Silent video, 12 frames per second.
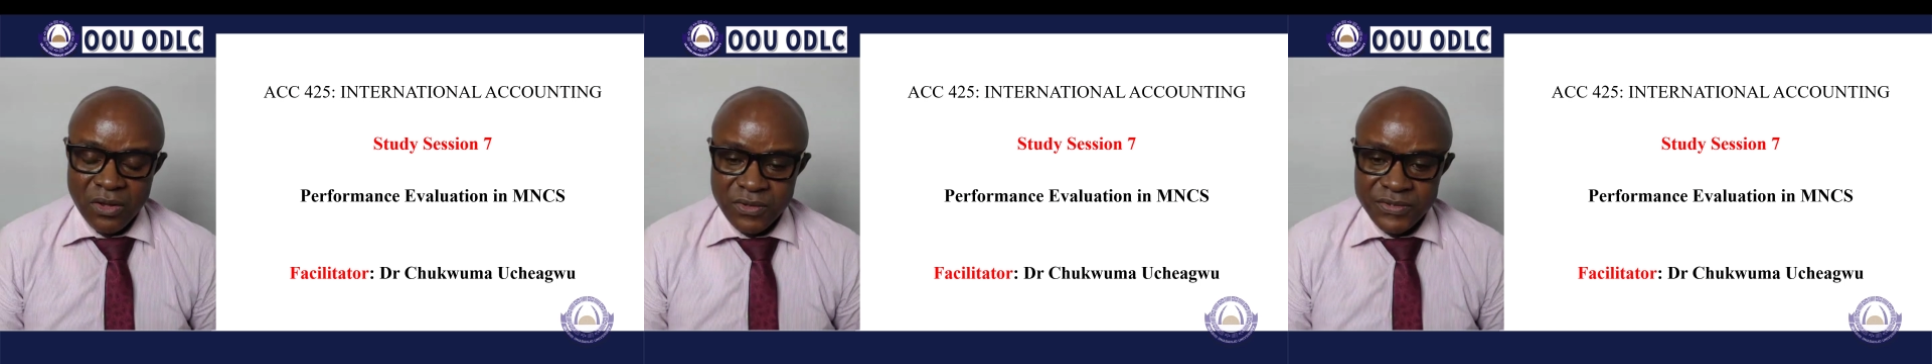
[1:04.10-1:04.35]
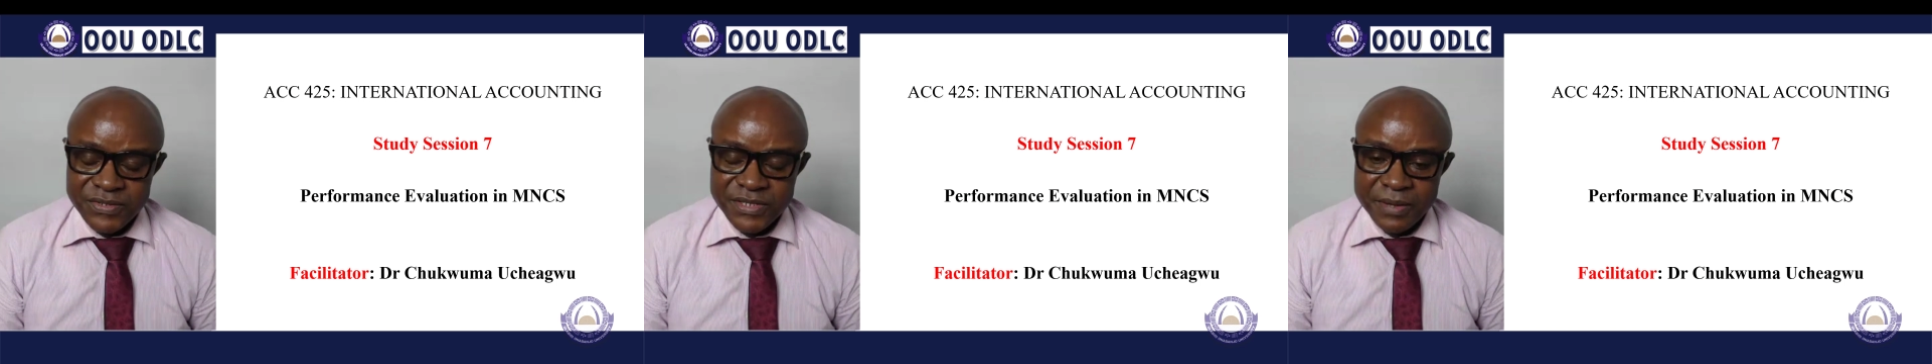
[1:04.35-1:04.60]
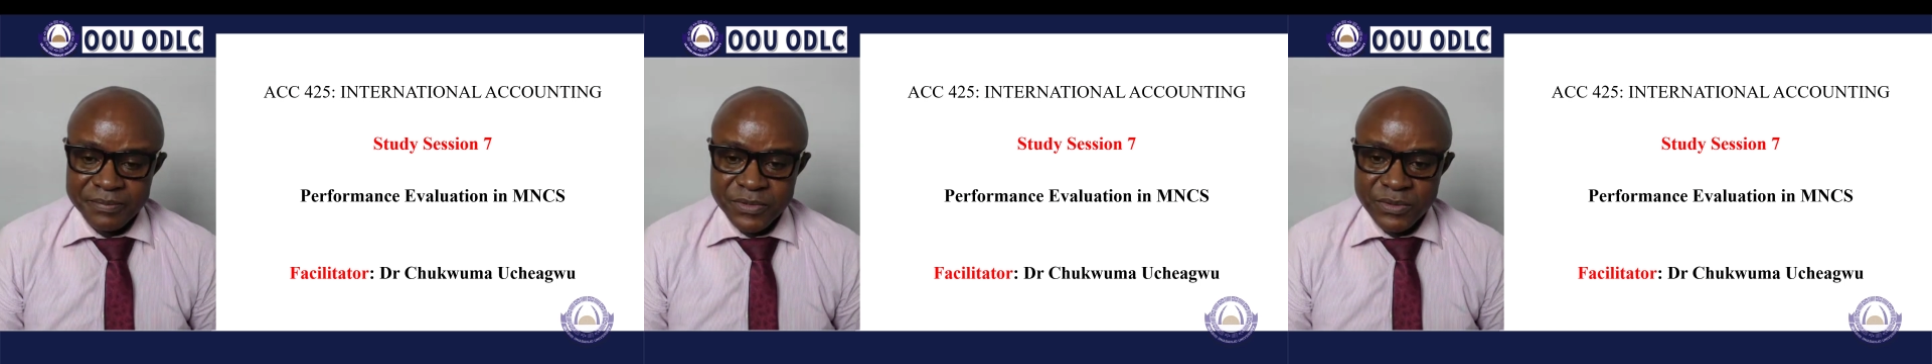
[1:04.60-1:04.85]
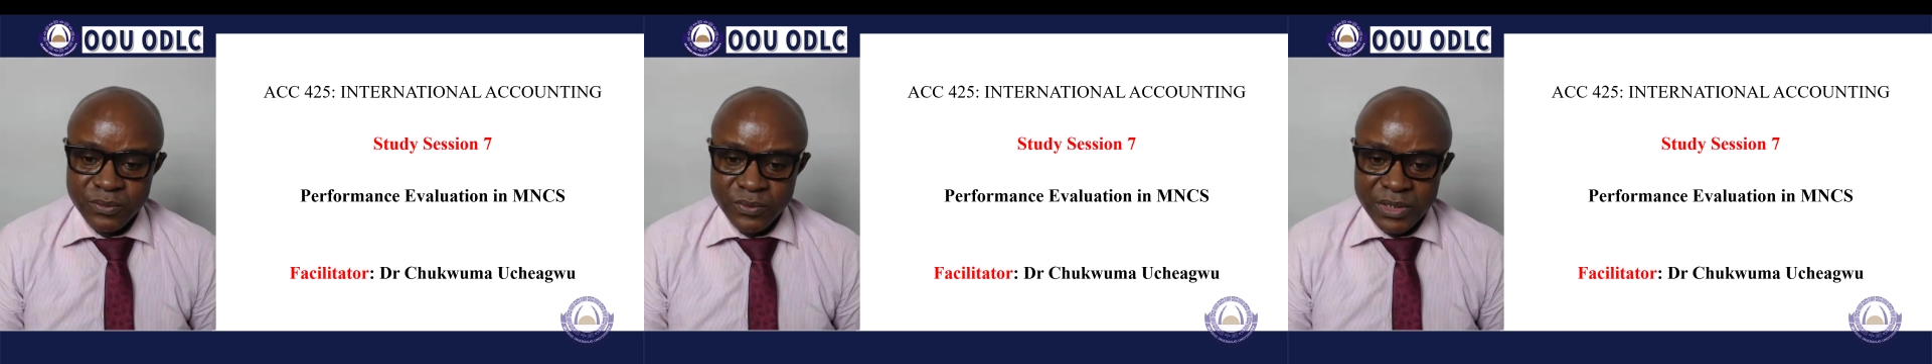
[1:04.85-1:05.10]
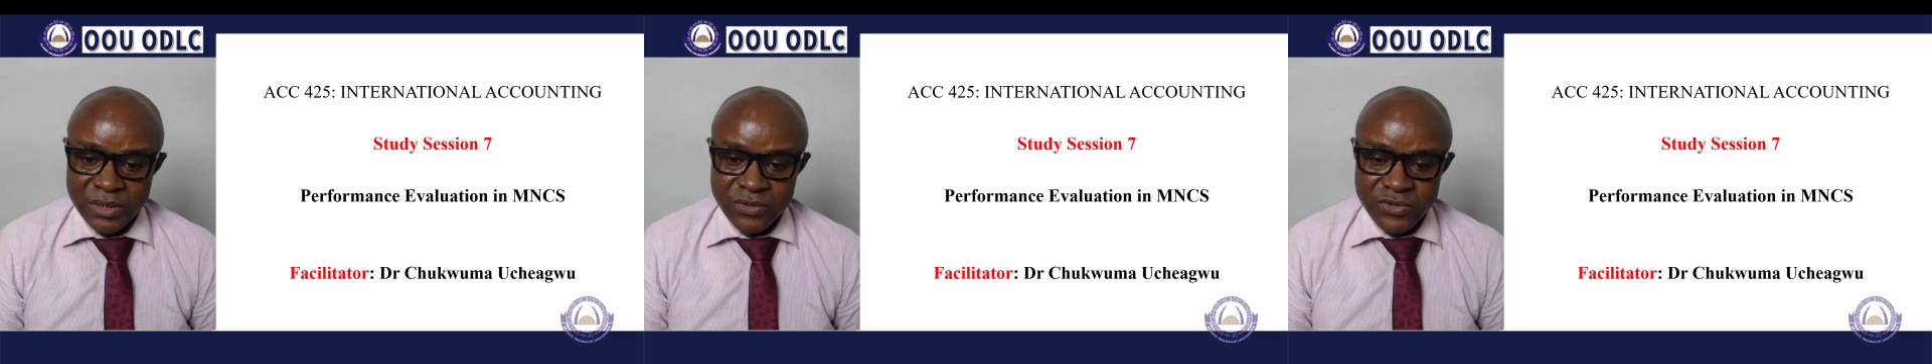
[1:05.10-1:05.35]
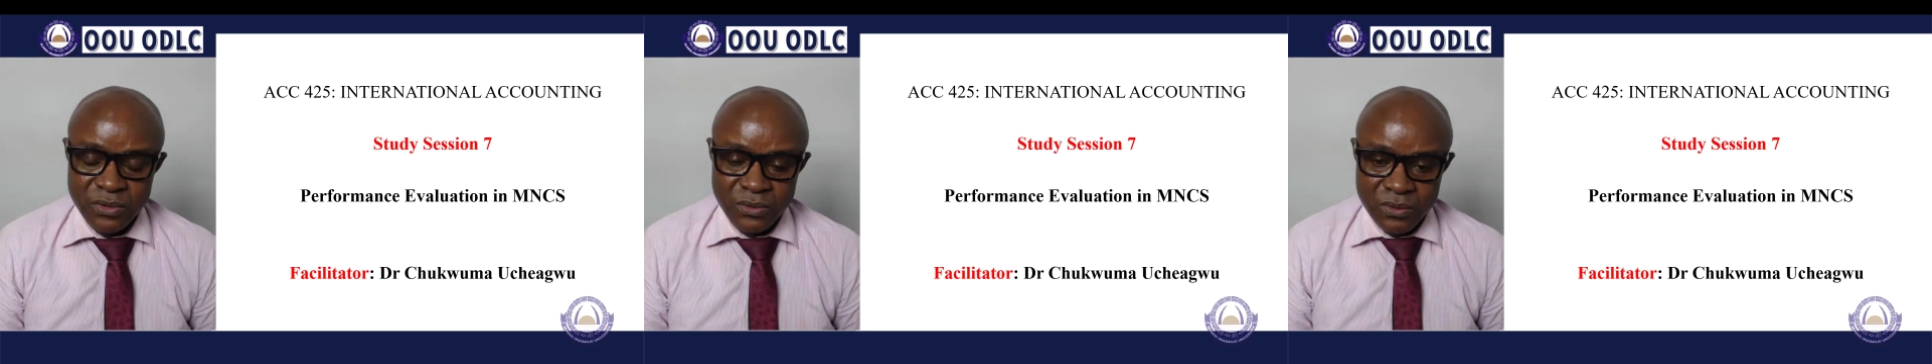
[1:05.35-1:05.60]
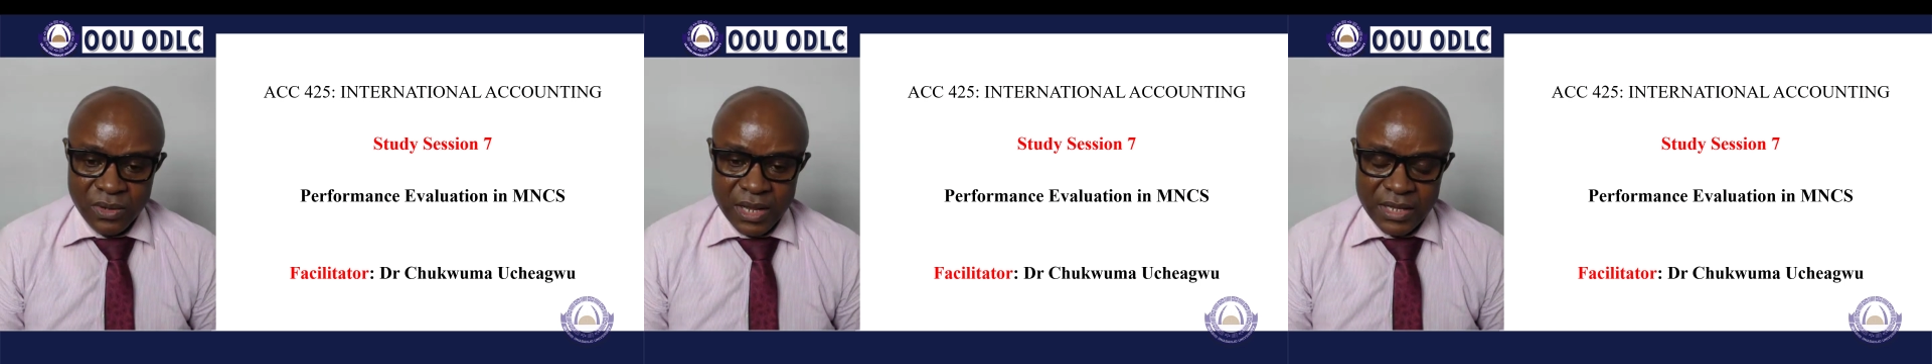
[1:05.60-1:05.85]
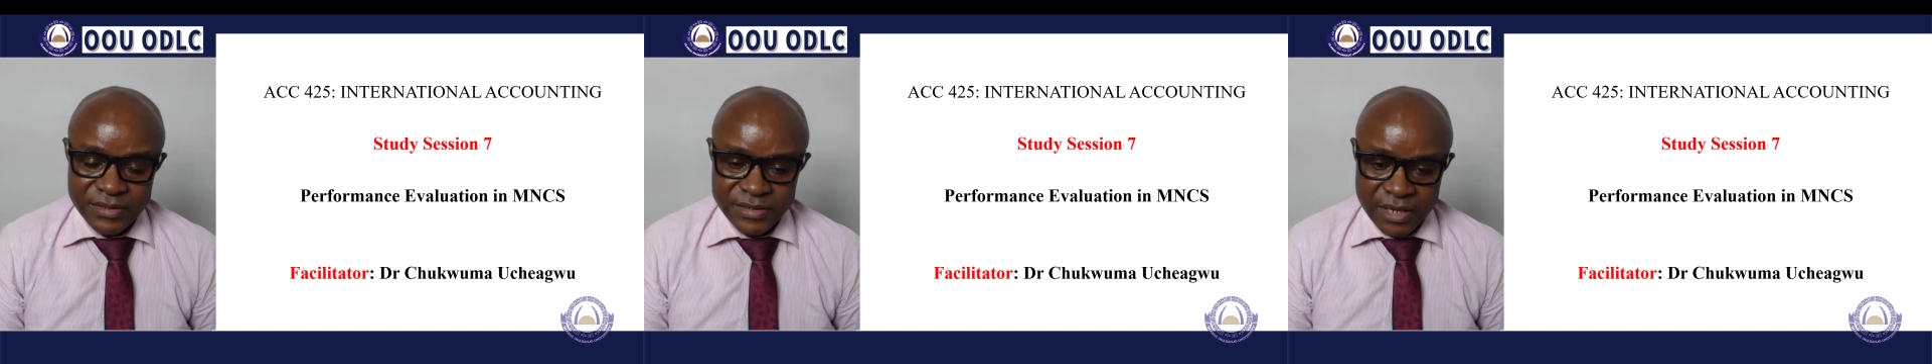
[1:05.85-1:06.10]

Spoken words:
concept. We also look at